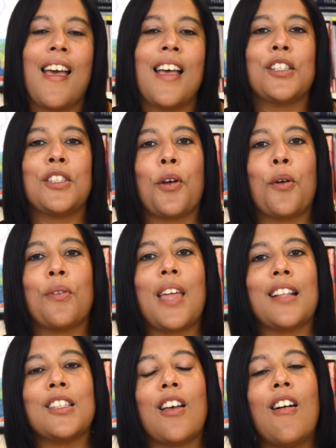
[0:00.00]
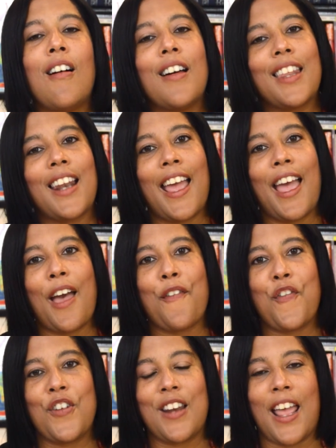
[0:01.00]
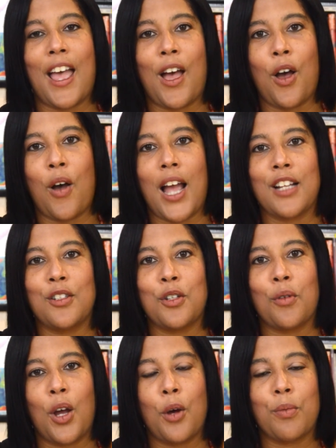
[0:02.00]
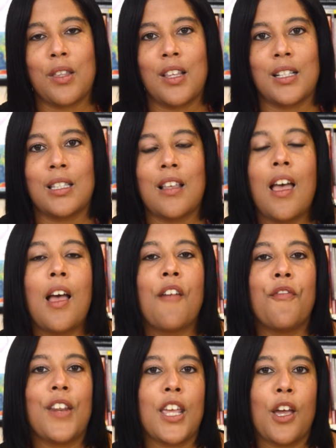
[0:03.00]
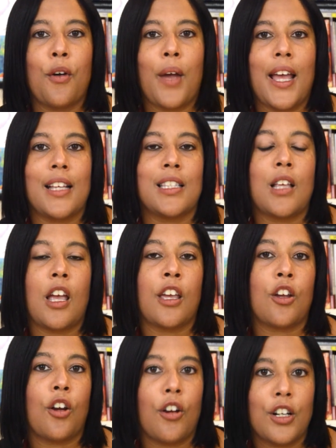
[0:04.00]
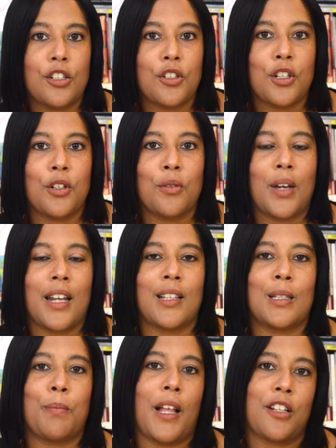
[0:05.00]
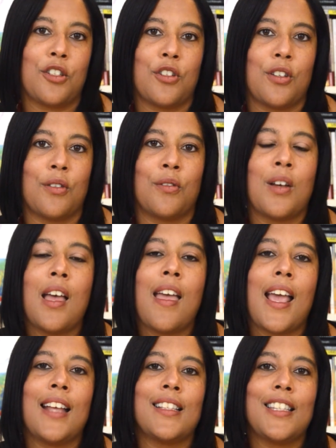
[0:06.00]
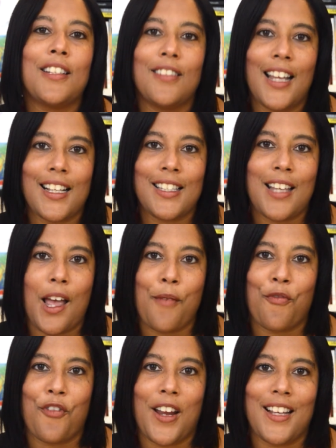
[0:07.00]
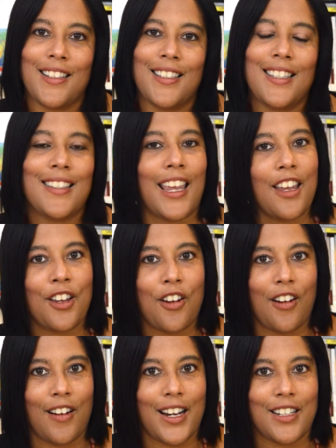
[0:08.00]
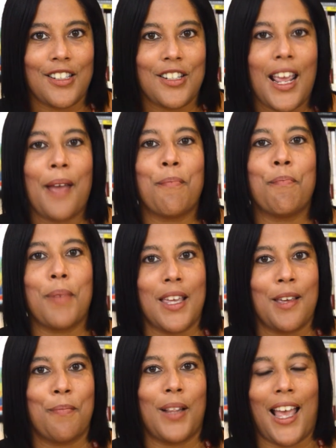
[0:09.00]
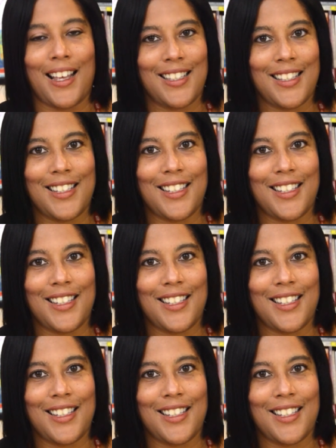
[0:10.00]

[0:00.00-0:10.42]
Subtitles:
So that's all that I have for now. I do hope that this video has encouraged you and has blessed you. Until next time, friends, stay encouraged and be blessed.